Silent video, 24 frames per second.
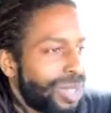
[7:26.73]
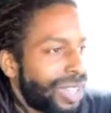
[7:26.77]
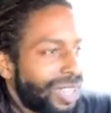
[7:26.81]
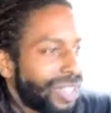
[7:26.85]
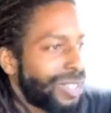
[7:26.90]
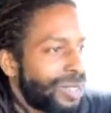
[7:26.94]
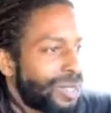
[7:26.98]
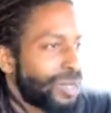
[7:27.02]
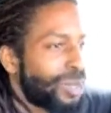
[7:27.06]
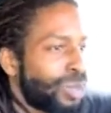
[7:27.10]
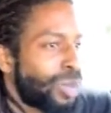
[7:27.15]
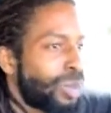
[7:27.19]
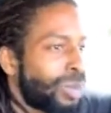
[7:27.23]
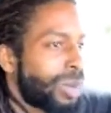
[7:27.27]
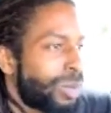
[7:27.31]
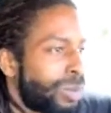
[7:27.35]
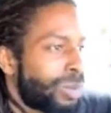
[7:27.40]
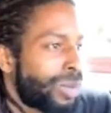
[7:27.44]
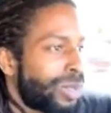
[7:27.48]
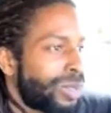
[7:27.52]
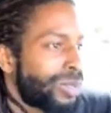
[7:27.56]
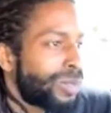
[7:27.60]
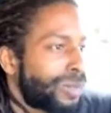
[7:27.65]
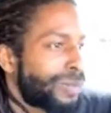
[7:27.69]
How you doing, my
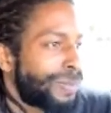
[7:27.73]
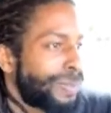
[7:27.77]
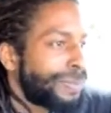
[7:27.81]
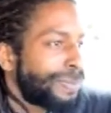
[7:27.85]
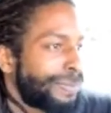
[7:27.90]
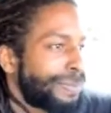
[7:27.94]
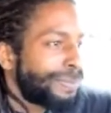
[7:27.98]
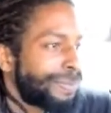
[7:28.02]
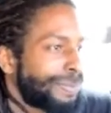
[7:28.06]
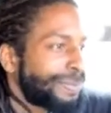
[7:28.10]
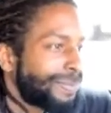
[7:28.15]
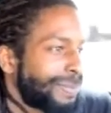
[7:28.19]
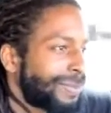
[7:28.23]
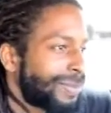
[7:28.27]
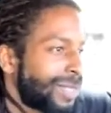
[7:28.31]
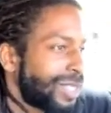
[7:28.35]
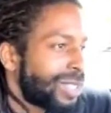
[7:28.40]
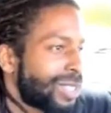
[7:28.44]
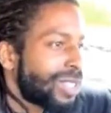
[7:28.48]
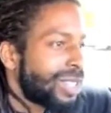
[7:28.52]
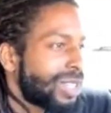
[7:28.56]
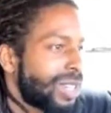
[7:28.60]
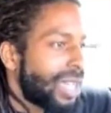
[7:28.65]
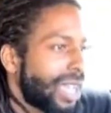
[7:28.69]
brother?
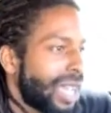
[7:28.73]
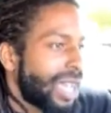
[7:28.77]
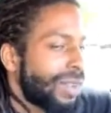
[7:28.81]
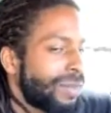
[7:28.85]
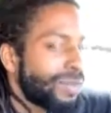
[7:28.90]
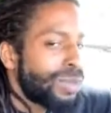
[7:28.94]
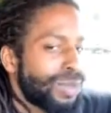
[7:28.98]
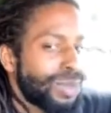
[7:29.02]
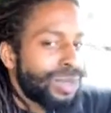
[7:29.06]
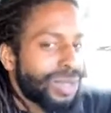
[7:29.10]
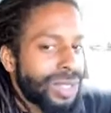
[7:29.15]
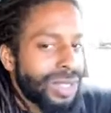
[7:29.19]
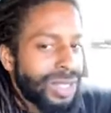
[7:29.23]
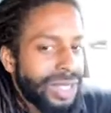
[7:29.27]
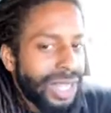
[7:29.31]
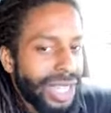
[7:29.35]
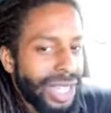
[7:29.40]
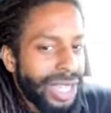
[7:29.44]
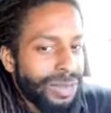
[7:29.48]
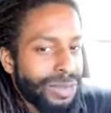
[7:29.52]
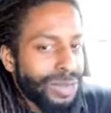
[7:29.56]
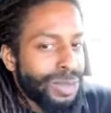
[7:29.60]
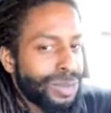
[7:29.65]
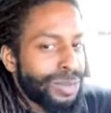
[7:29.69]
It's good to have you. It's good to
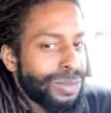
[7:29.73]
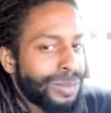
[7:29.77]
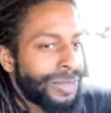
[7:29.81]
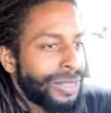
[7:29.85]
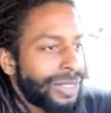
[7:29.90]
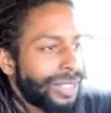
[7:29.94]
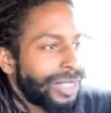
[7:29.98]
have you.